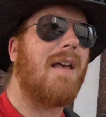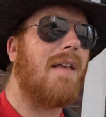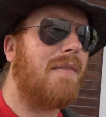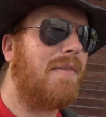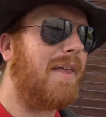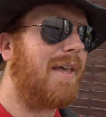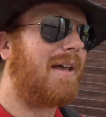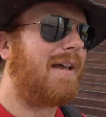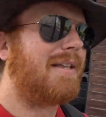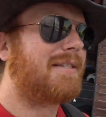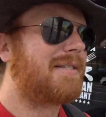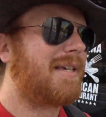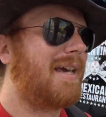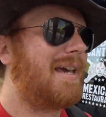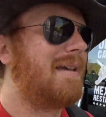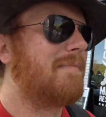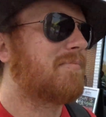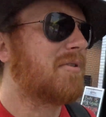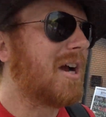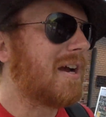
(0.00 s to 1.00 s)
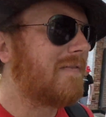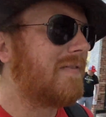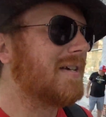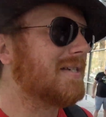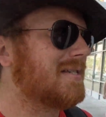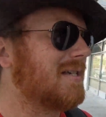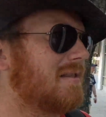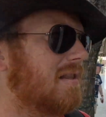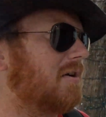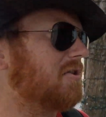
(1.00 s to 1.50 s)
It's a
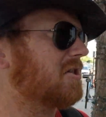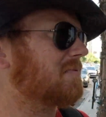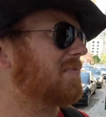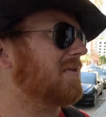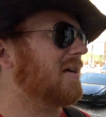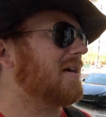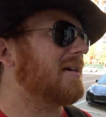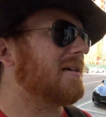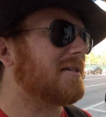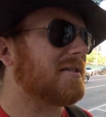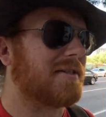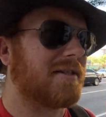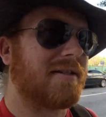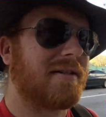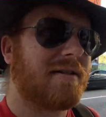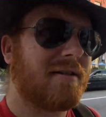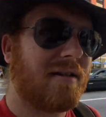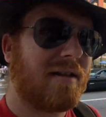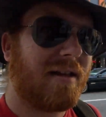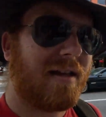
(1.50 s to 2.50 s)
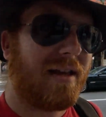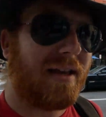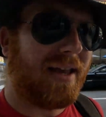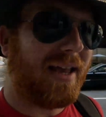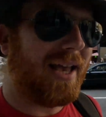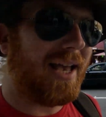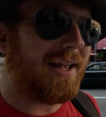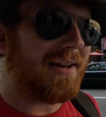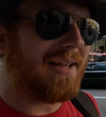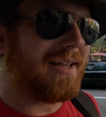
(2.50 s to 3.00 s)
breakfast and lunch place,
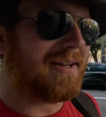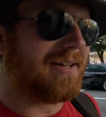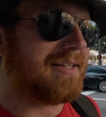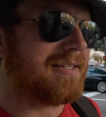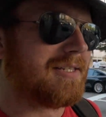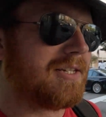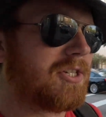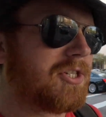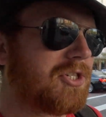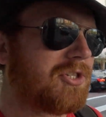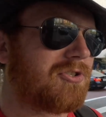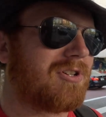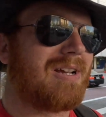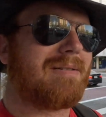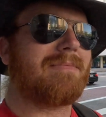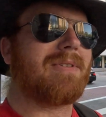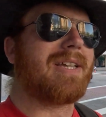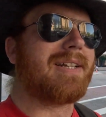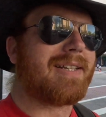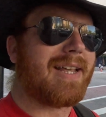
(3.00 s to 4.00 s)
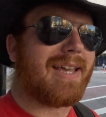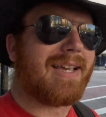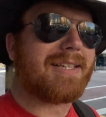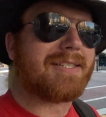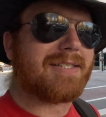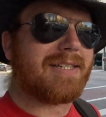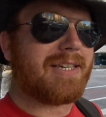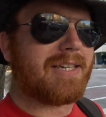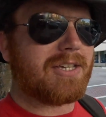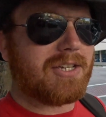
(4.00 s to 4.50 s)
and it is extremely
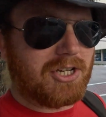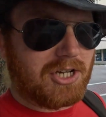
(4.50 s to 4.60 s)
tasty.